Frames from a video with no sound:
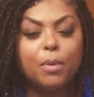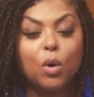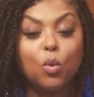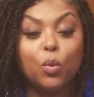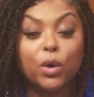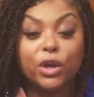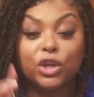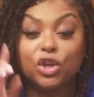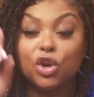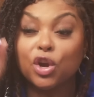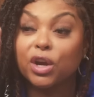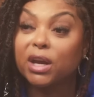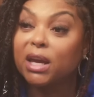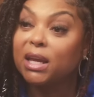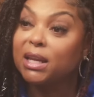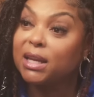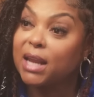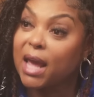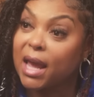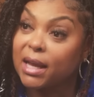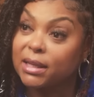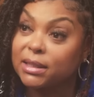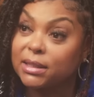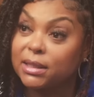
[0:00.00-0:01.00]
But when you're
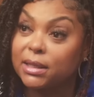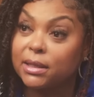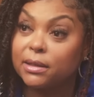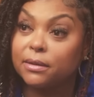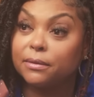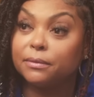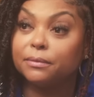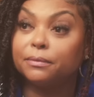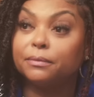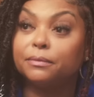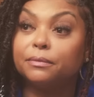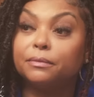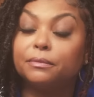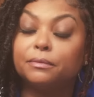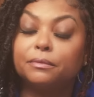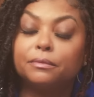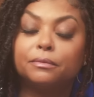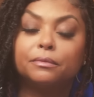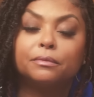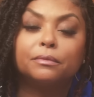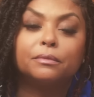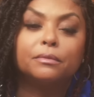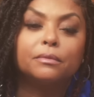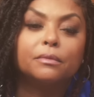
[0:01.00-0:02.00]
connected
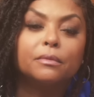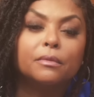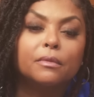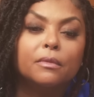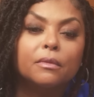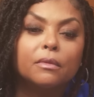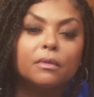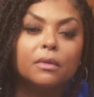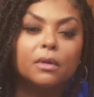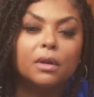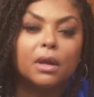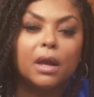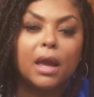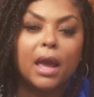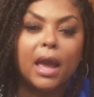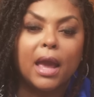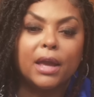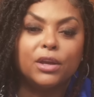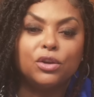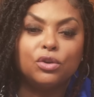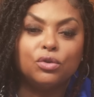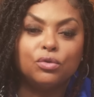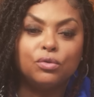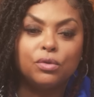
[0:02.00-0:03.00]

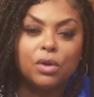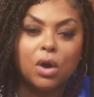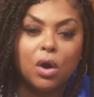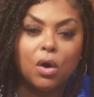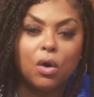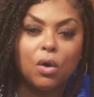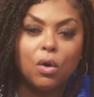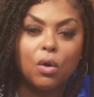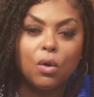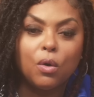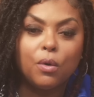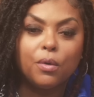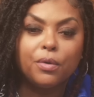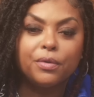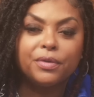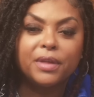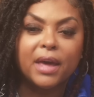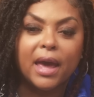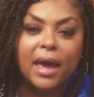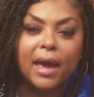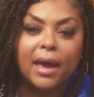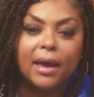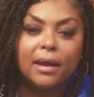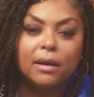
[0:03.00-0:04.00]
and you know
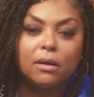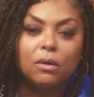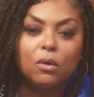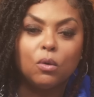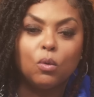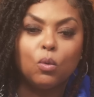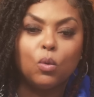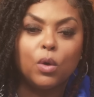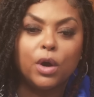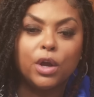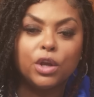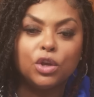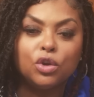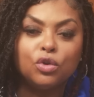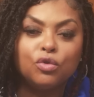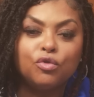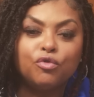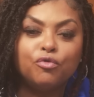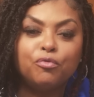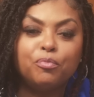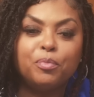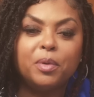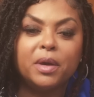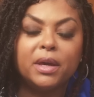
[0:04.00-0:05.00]
that what
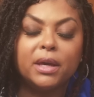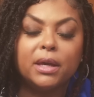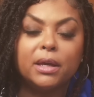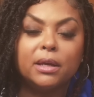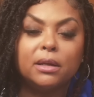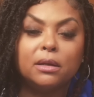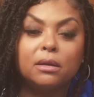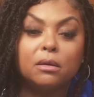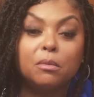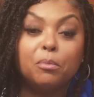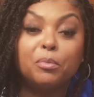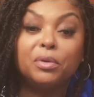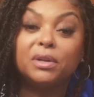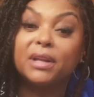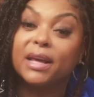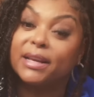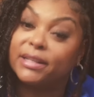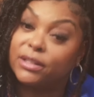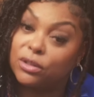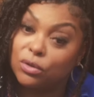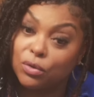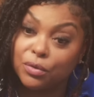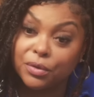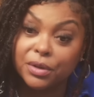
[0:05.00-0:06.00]
you've been
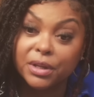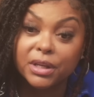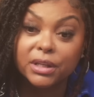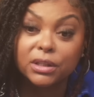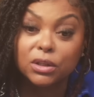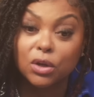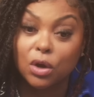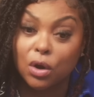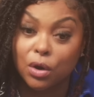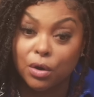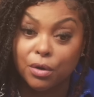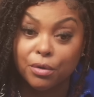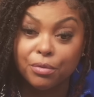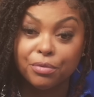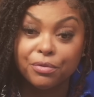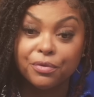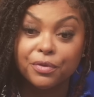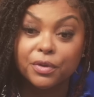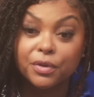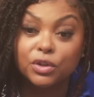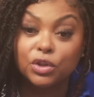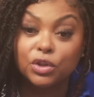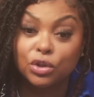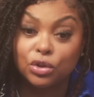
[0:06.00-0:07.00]
placed on this
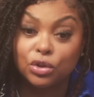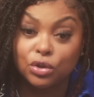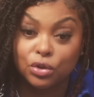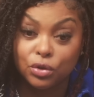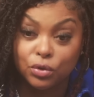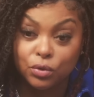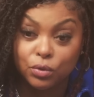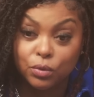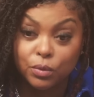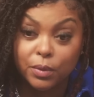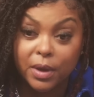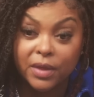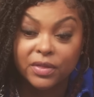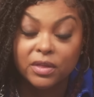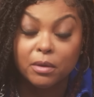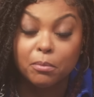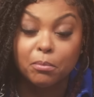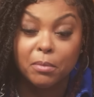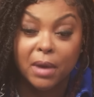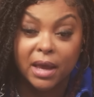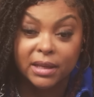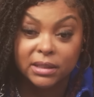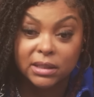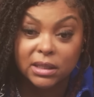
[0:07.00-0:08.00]
earth to do and
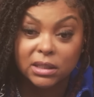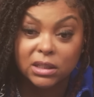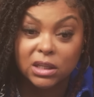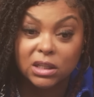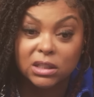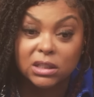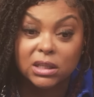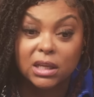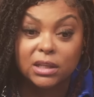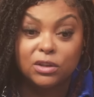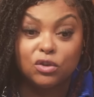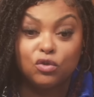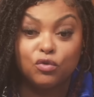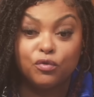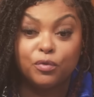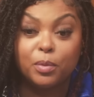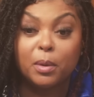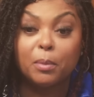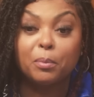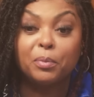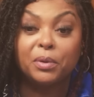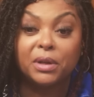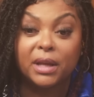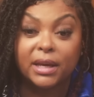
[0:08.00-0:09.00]
the messages that
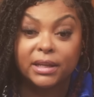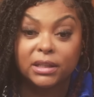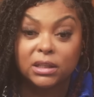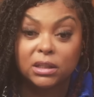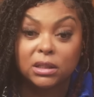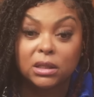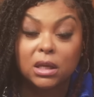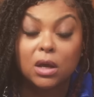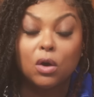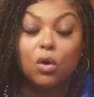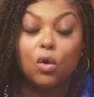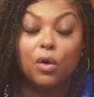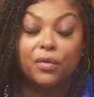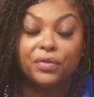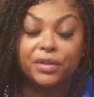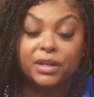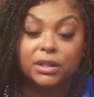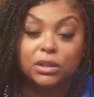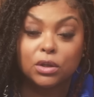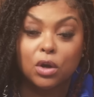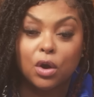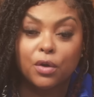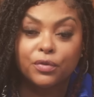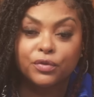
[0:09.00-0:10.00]
you've been placed on
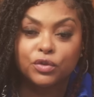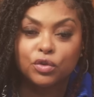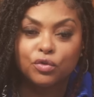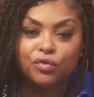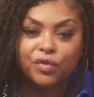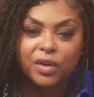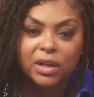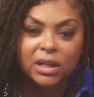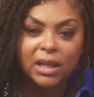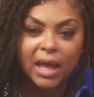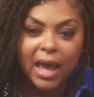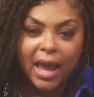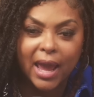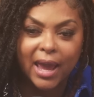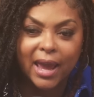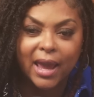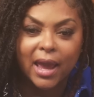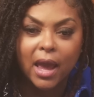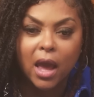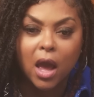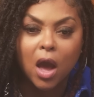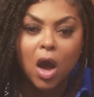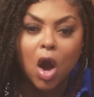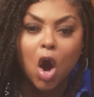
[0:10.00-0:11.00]
this earth to
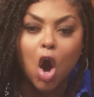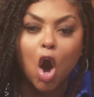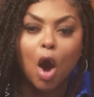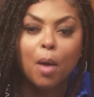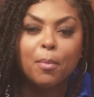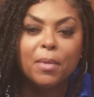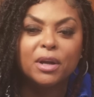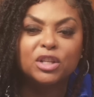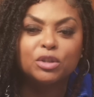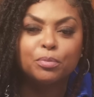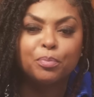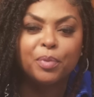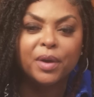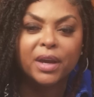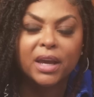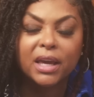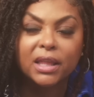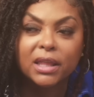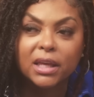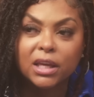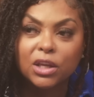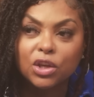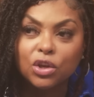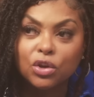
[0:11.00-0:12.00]
relay are much
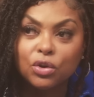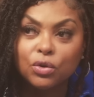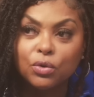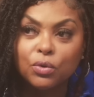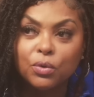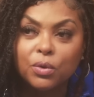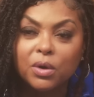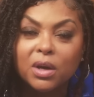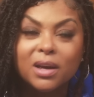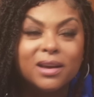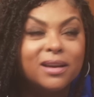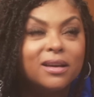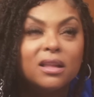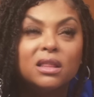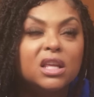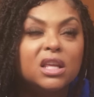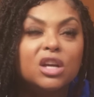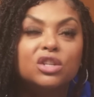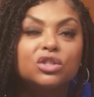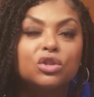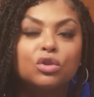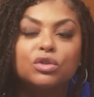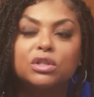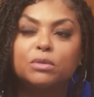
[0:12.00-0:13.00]
bigger than you,
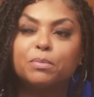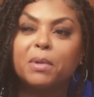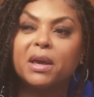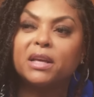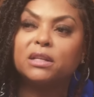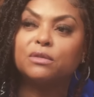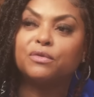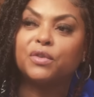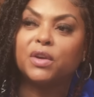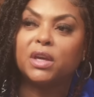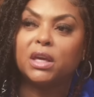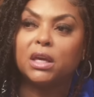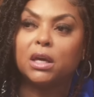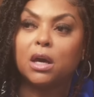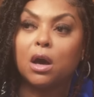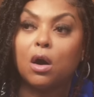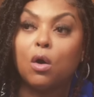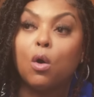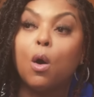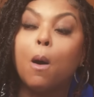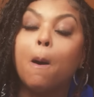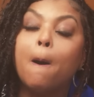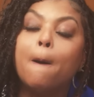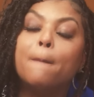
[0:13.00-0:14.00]
there's no space for
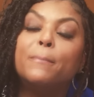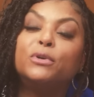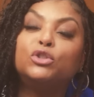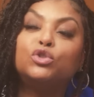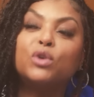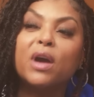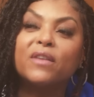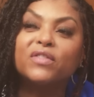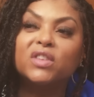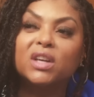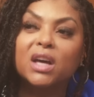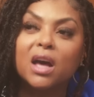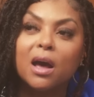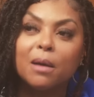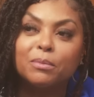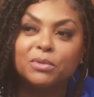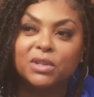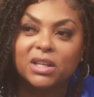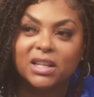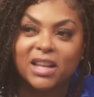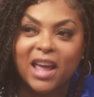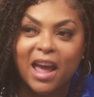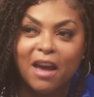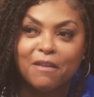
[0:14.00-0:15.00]
ego, but you have to
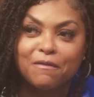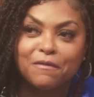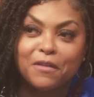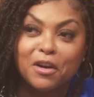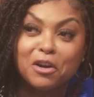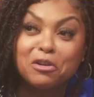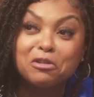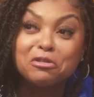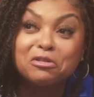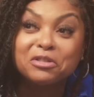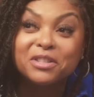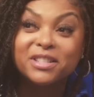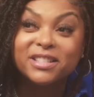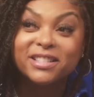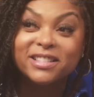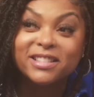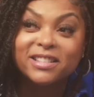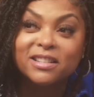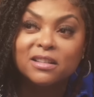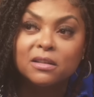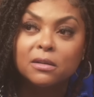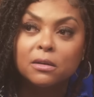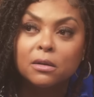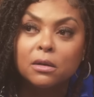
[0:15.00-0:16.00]
come to that
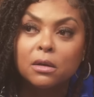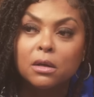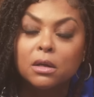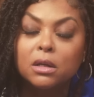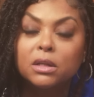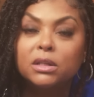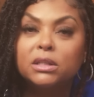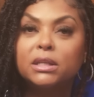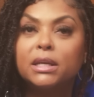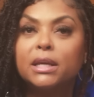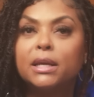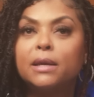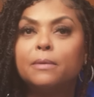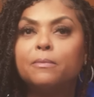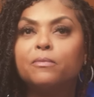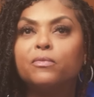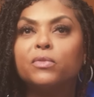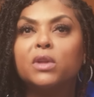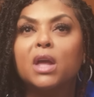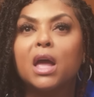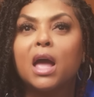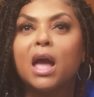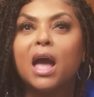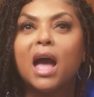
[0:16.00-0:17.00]
first.
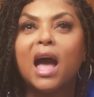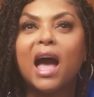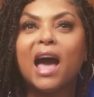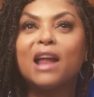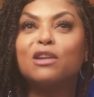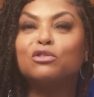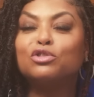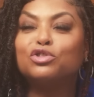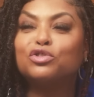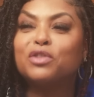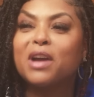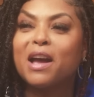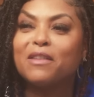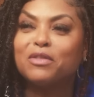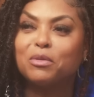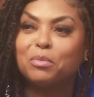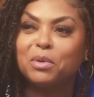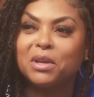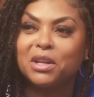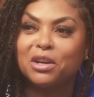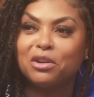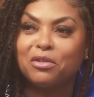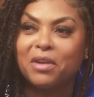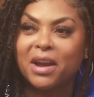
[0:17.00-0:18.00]
See, I don't strive
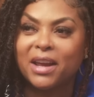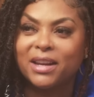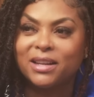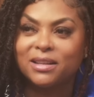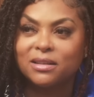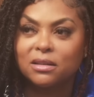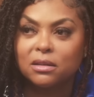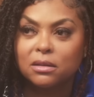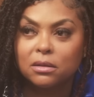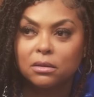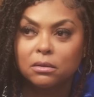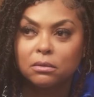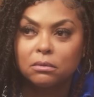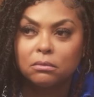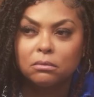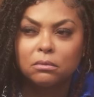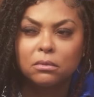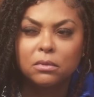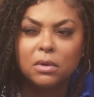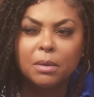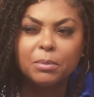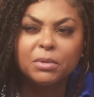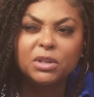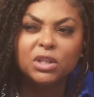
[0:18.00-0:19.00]
to be the greatest.
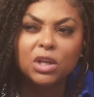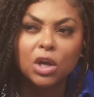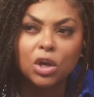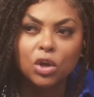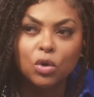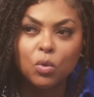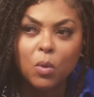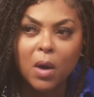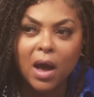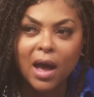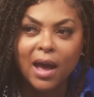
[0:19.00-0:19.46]
Let me tell you